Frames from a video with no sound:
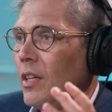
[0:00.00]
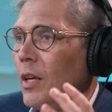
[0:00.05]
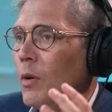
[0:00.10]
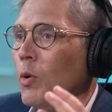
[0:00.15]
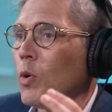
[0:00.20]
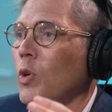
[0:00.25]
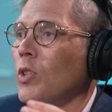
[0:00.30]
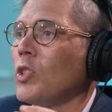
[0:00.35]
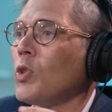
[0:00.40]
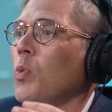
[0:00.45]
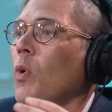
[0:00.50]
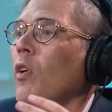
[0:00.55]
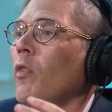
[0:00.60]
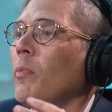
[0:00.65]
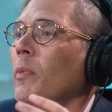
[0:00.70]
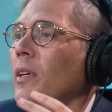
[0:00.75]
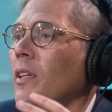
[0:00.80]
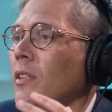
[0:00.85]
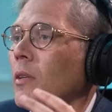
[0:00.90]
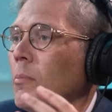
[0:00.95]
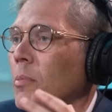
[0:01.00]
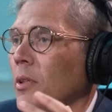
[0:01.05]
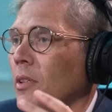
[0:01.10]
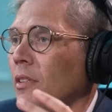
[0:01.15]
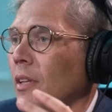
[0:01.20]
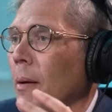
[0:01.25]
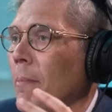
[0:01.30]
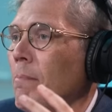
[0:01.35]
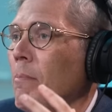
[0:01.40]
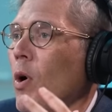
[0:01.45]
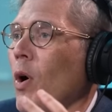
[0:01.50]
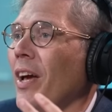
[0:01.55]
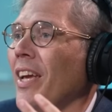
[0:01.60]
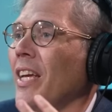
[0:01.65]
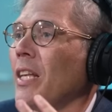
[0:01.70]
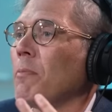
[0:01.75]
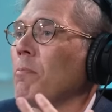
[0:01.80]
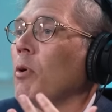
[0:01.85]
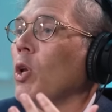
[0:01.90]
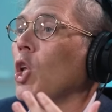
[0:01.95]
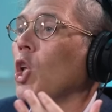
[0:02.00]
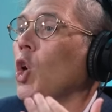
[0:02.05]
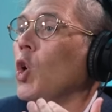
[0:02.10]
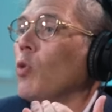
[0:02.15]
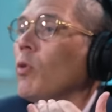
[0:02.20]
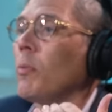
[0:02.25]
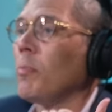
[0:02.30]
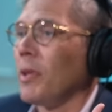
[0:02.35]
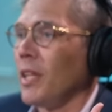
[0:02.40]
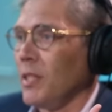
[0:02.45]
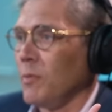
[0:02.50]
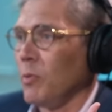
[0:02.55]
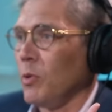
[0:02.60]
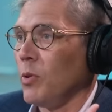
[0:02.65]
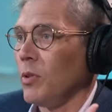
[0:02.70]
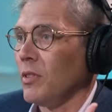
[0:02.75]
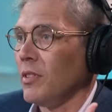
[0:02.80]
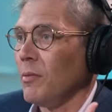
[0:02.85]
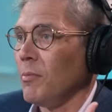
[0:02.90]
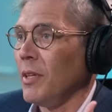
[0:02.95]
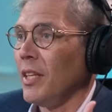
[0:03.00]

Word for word: it would cost twelve million to build. I'm buying it below replacement cost,